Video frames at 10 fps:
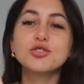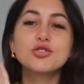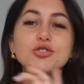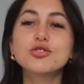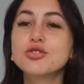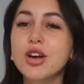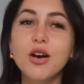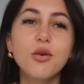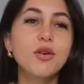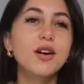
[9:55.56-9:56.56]

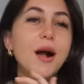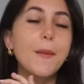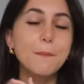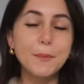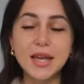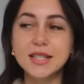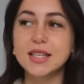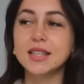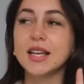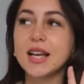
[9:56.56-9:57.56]
so
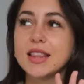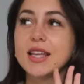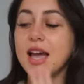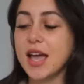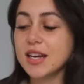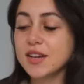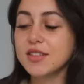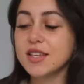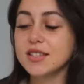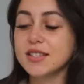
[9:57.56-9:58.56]
amazing. Like the end of
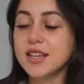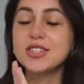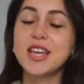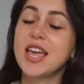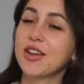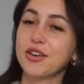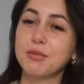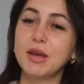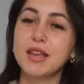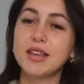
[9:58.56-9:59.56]
this just angered
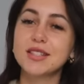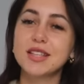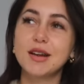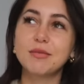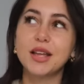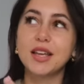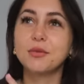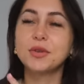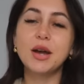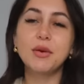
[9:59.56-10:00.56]
me because then I'm like,
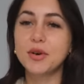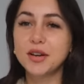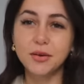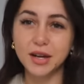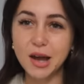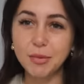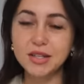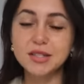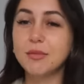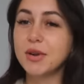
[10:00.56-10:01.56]
well now I want to know what
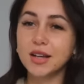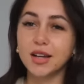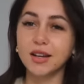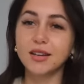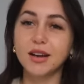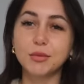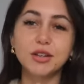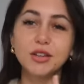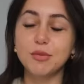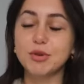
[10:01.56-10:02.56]
happens. I'm not gonna. I'm
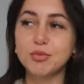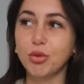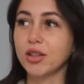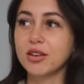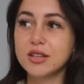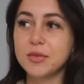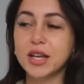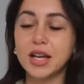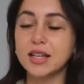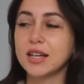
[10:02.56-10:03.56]
gonna up a spoiler or something.
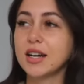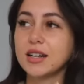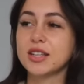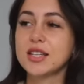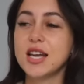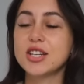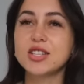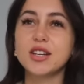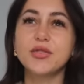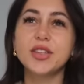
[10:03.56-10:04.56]
I cannot read this. I just,
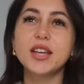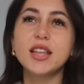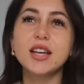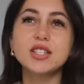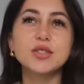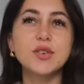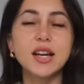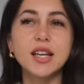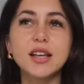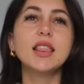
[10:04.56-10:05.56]
I don't think I liked her
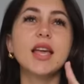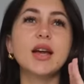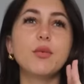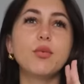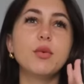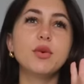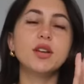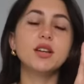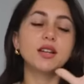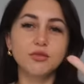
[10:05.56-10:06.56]
writing. Like we
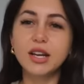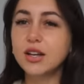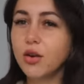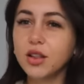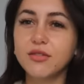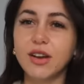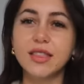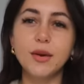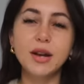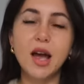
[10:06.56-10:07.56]
would read a whole
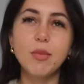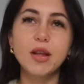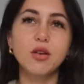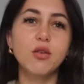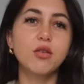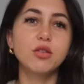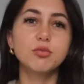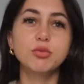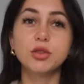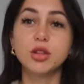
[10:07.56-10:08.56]
event that would happen, a
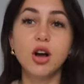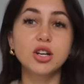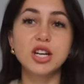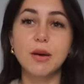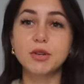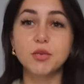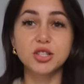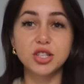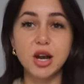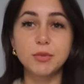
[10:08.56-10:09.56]
whole long chapter,
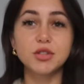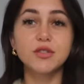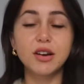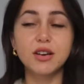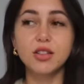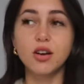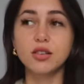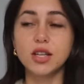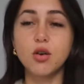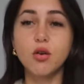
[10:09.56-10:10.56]
which the chapters are very long,
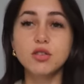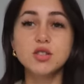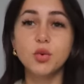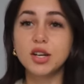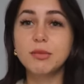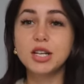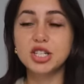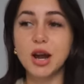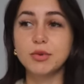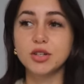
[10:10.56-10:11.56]
like a whole 20 minute
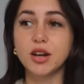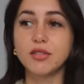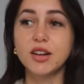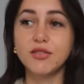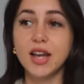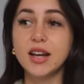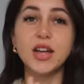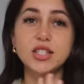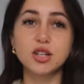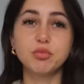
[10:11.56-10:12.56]
chapter of an event
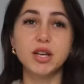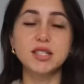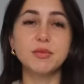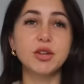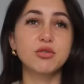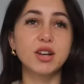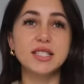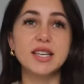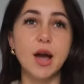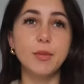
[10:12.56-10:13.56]
that took place, something
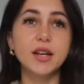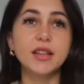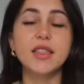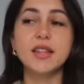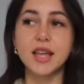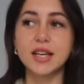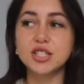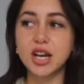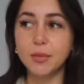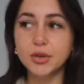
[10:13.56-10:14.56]
crazy happened. And then the next
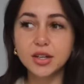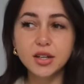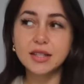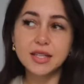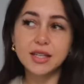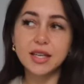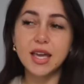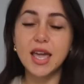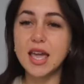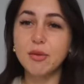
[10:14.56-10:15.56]
chapter, it take like
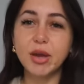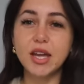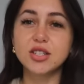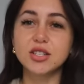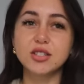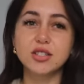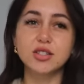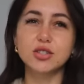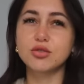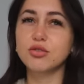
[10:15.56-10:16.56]
eight pages to
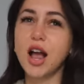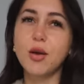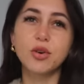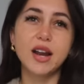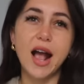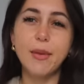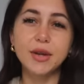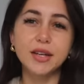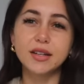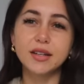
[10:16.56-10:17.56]
describe what
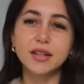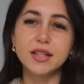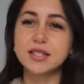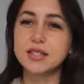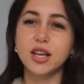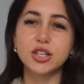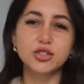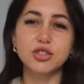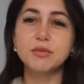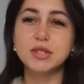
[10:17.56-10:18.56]
happened in
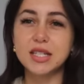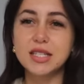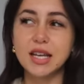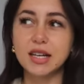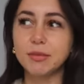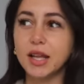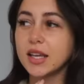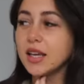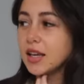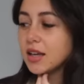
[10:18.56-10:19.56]
extreme detail. And I'm like,